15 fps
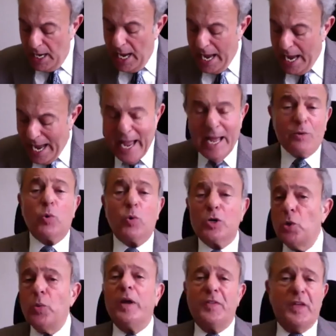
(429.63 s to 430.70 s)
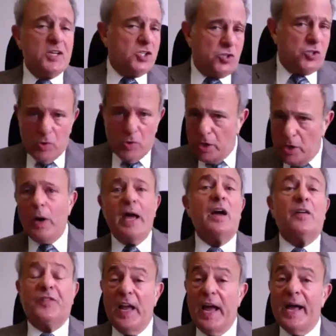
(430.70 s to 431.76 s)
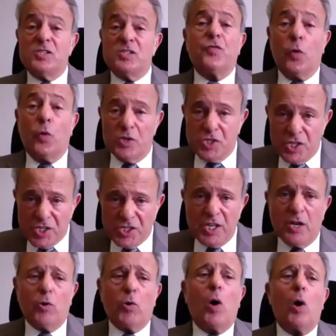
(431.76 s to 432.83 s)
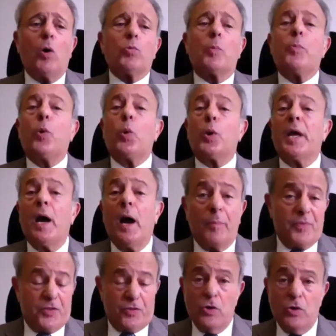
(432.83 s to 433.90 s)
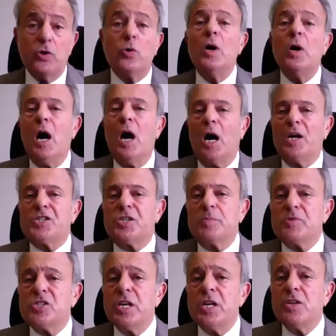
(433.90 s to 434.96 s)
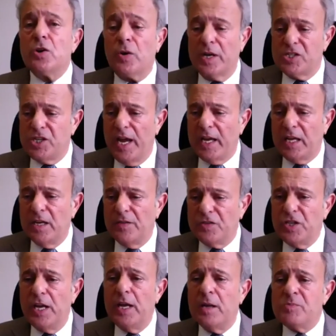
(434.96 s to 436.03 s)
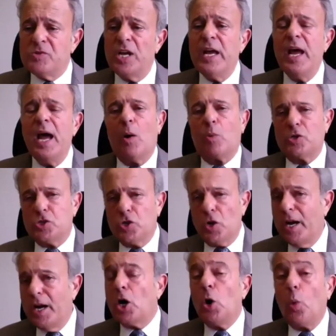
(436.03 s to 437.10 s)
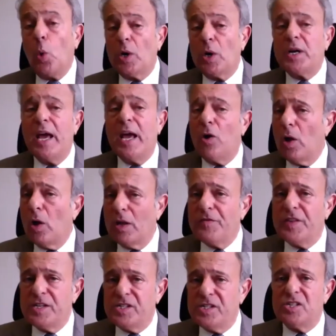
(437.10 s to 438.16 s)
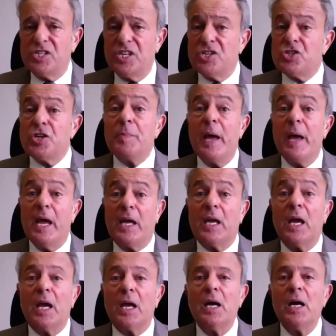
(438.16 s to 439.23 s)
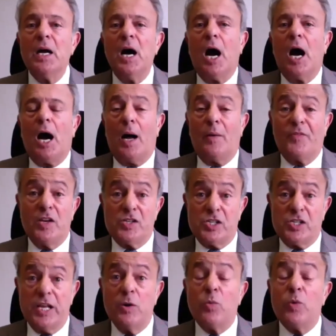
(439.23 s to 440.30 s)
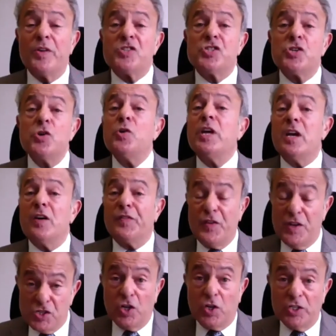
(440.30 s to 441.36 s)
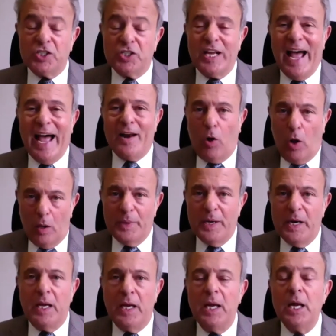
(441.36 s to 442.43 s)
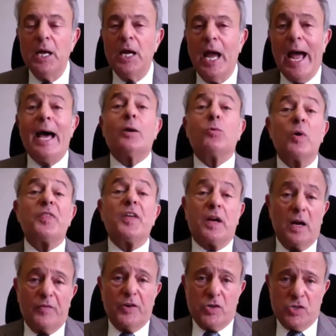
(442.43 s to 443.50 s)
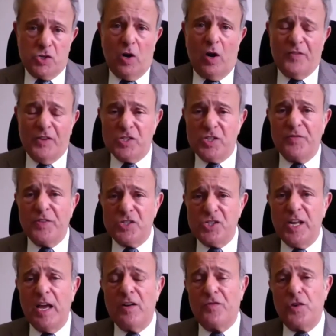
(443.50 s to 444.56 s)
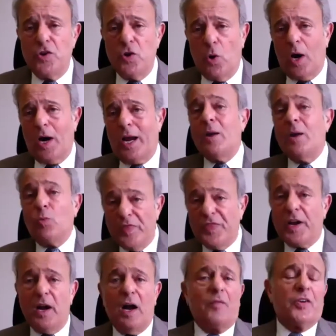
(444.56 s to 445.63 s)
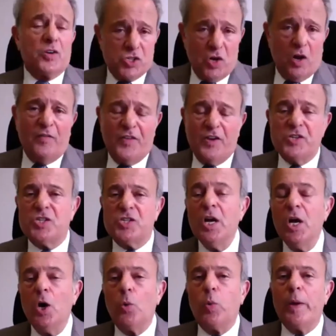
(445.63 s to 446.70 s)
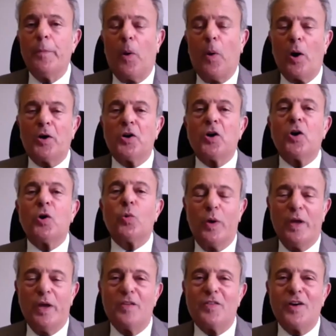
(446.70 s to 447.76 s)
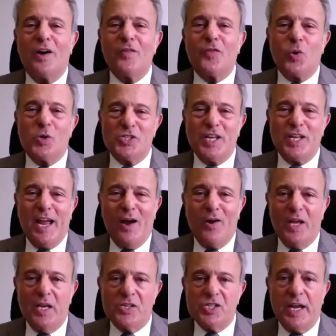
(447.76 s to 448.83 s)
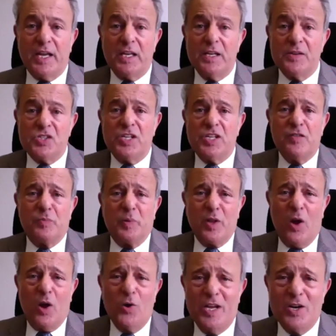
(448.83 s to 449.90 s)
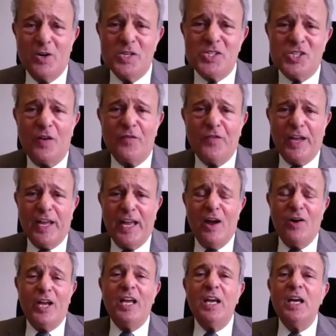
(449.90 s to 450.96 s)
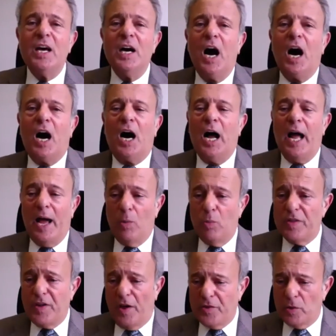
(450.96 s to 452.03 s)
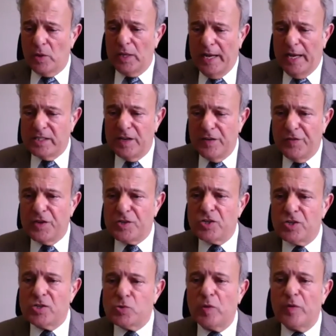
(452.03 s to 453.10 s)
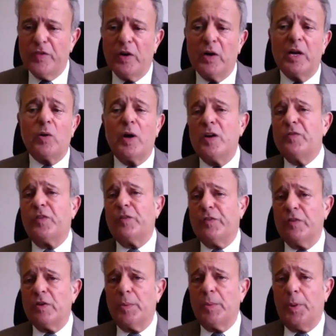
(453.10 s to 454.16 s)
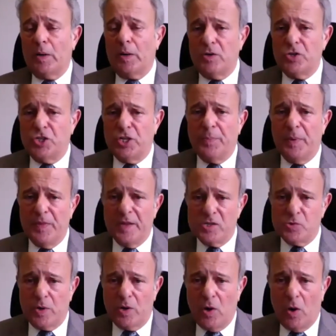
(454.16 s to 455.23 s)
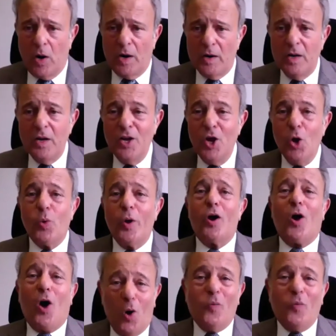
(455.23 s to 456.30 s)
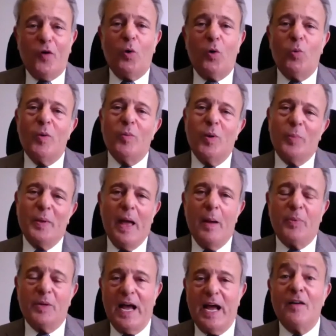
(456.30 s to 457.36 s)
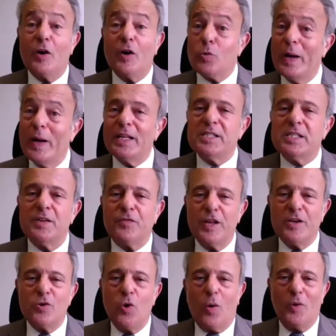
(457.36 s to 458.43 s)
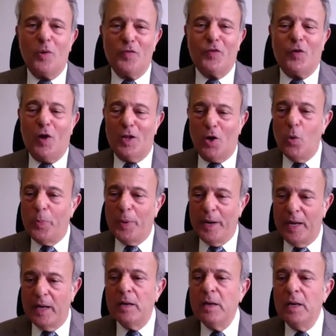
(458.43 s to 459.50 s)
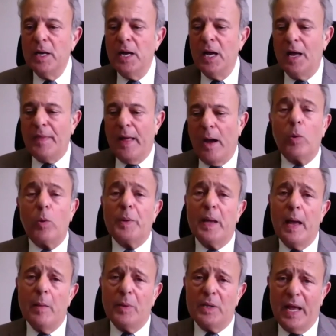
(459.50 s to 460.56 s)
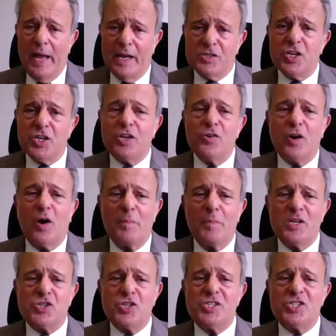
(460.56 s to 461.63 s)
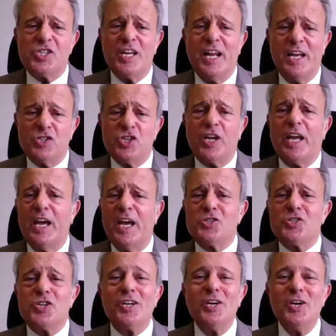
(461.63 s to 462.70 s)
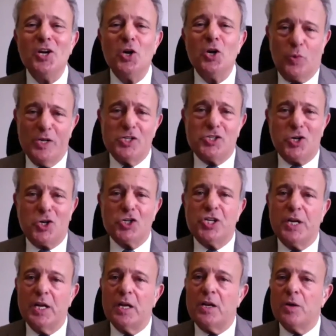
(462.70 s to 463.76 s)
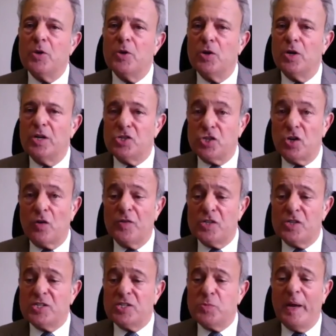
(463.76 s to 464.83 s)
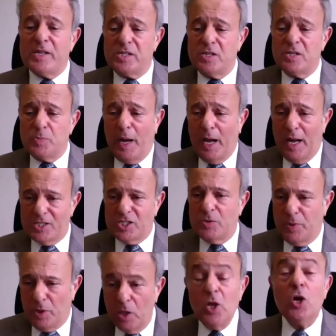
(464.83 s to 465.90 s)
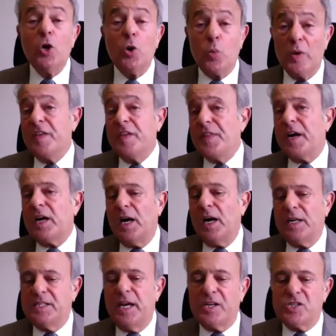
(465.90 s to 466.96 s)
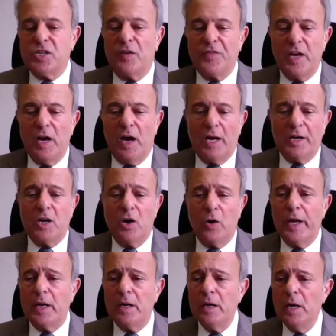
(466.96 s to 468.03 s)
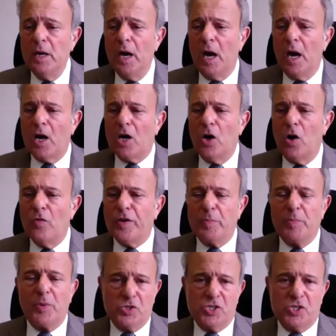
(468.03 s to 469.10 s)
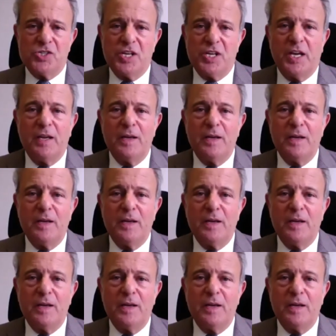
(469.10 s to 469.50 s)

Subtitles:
And we're doing this through an array of task forces that are all reporting up through some senior executive teams. And we're trying to coordinate all of this decision-making, obviously with SUNY officials at Albany and with the governor's office of the state of New York. And with the governor's office, we partner with, of course, the county executive, Steve Bellone, here in Suffolk County, and with other elected officials. We're very grateful for their partnership in this regard. We are hopeful we will be able to have a relatively normal fall opening, and that we'll be able to execute our missions in education, research, and in community service as best as possible within the context of the ongoing COVID emergency.